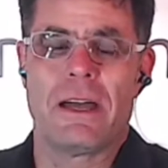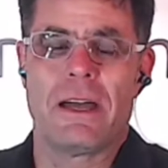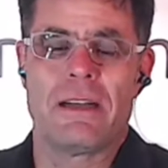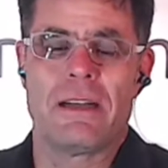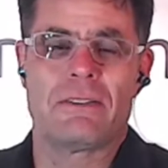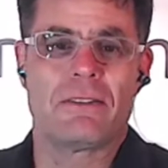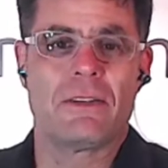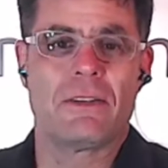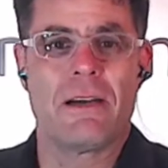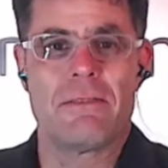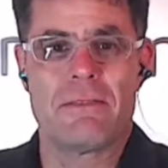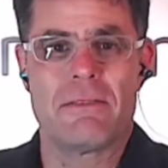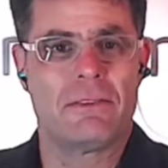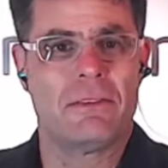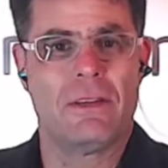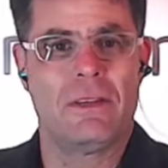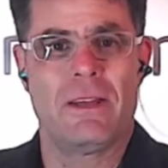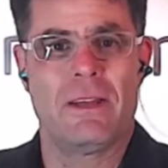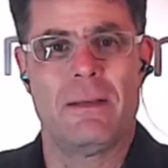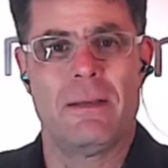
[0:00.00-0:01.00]
I still haven't
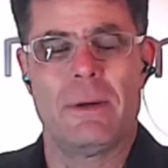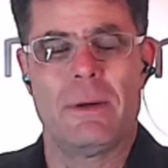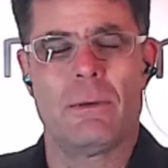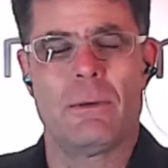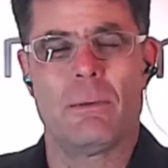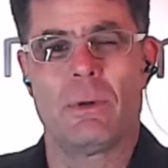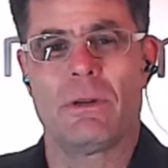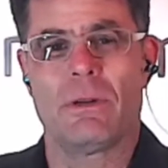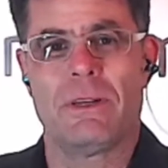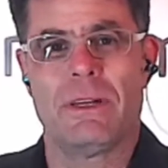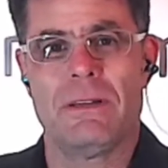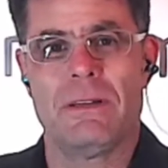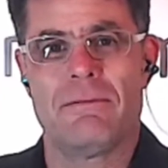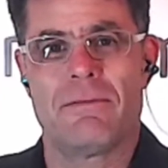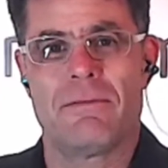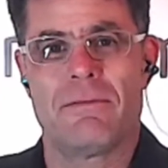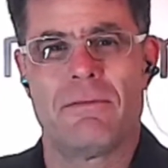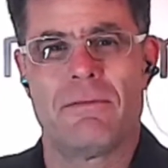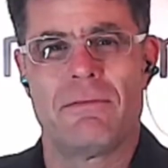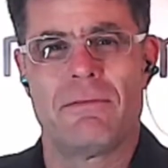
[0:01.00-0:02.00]
seen anybody really
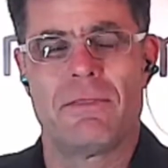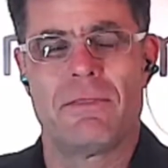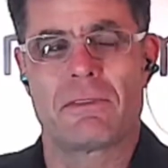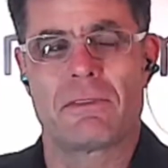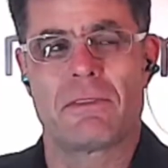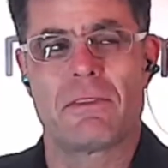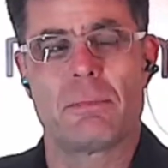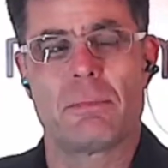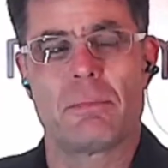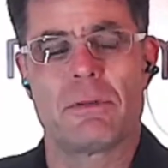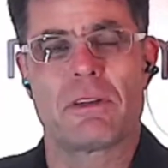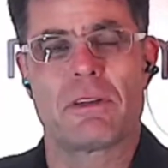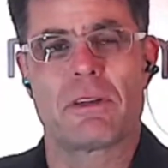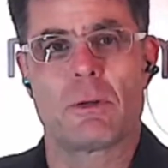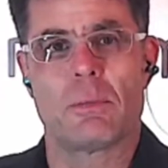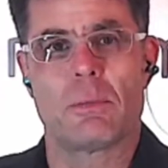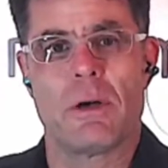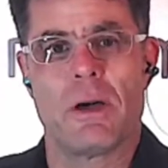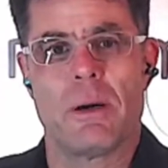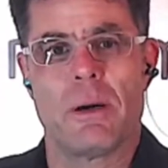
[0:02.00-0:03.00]
fix this
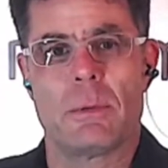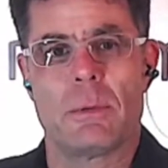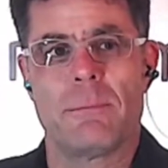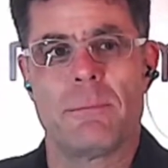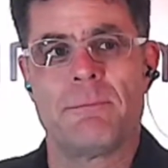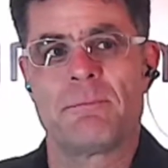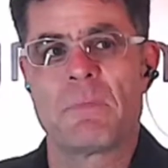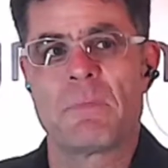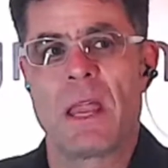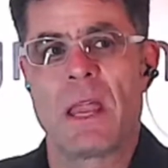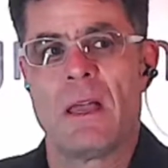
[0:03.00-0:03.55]
particular problem,